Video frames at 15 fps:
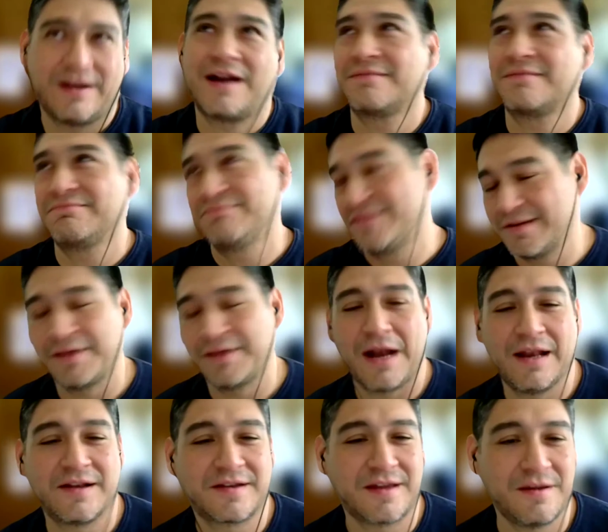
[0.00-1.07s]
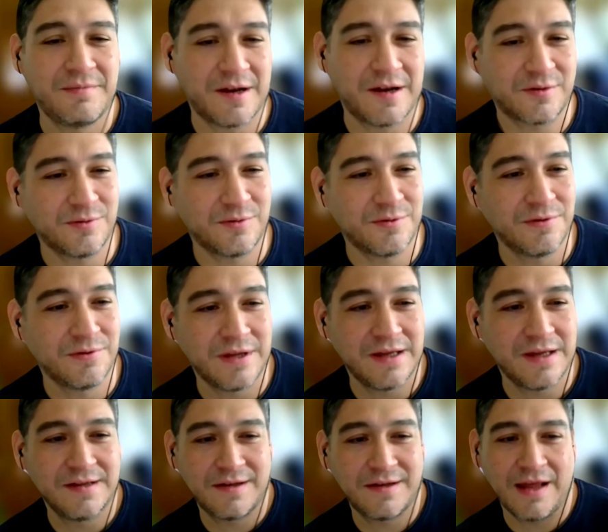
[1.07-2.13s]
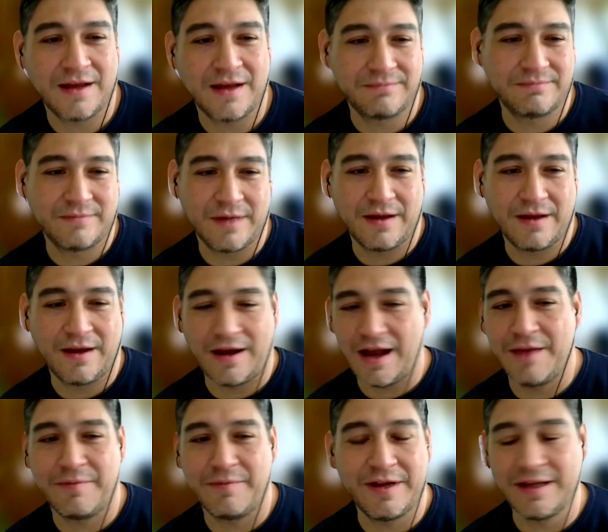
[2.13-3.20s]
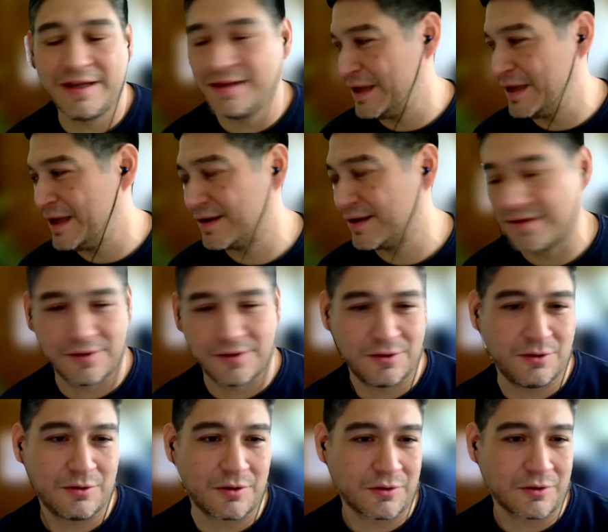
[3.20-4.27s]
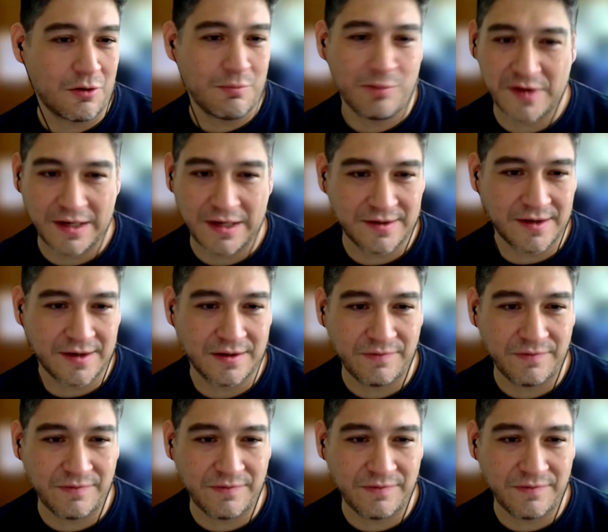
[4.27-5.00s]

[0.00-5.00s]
there are several schemas to do this, like hybrid, mix, or composite